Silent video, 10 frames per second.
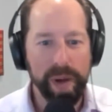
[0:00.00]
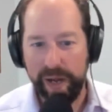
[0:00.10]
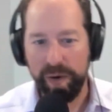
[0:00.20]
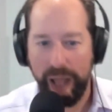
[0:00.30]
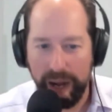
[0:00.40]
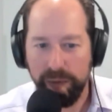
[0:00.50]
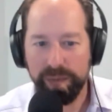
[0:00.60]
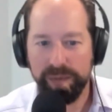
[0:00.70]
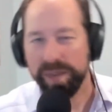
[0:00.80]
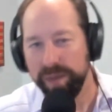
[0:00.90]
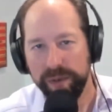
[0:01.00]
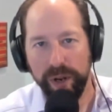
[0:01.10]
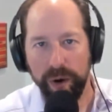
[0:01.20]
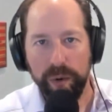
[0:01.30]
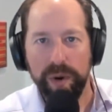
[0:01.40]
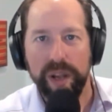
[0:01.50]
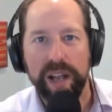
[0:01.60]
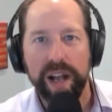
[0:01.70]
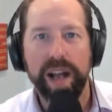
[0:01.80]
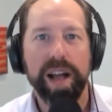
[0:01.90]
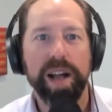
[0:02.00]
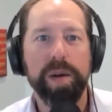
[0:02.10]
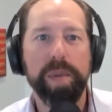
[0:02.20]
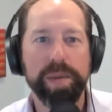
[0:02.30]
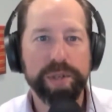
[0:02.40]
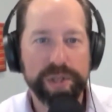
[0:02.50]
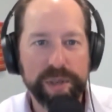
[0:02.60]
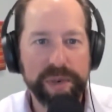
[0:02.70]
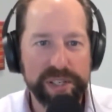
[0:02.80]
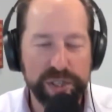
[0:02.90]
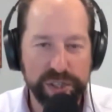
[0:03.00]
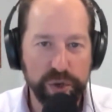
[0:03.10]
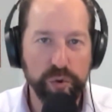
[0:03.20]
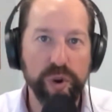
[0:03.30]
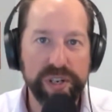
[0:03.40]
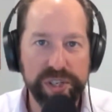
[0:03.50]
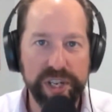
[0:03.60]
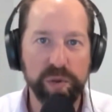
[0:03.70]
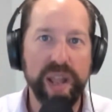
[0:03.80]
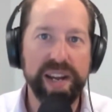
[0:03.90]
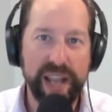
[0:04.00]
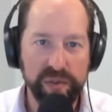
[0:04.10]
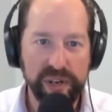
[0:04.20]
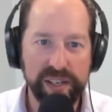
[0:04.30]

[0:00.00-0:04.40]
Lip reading: I don't know. I'm sure somebody is cringing right now, not